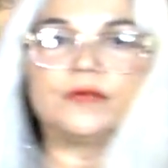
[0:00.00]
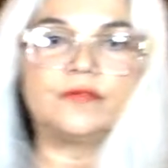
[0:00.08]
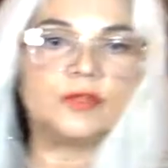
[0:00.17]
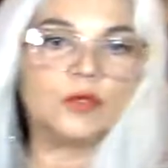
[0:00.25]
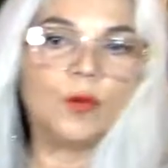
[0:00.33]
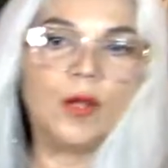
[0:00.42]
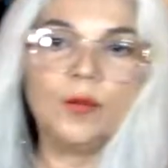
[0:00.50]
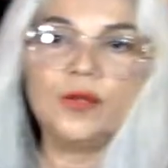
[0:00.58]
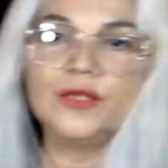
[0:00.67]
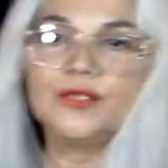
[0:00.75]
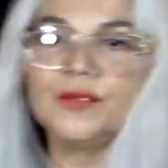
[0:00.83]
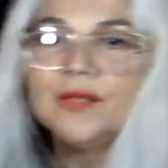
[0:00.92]
everything away when
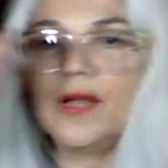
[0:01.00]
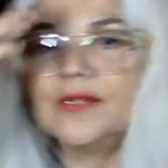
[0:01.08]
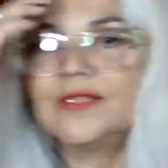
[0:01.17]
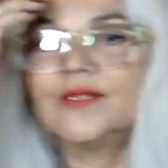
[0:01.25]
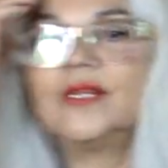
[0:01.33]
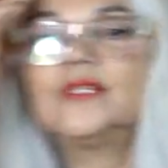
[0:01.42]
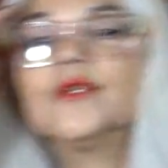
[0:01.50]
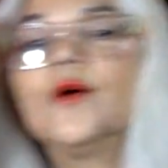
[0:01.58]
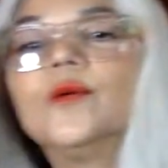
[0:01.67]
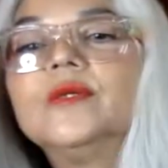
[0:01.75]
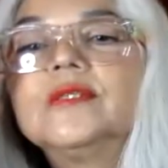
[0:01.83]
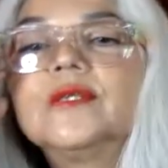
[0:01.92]
you do that, so that's
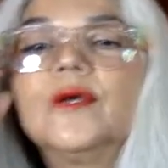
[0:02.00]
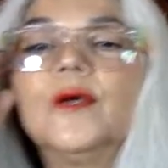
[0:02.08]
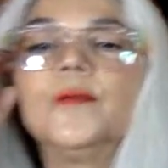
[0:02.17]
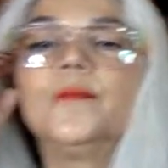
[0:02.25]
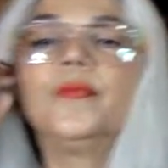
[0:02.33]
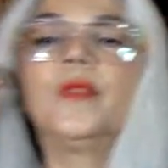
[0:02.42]
always good.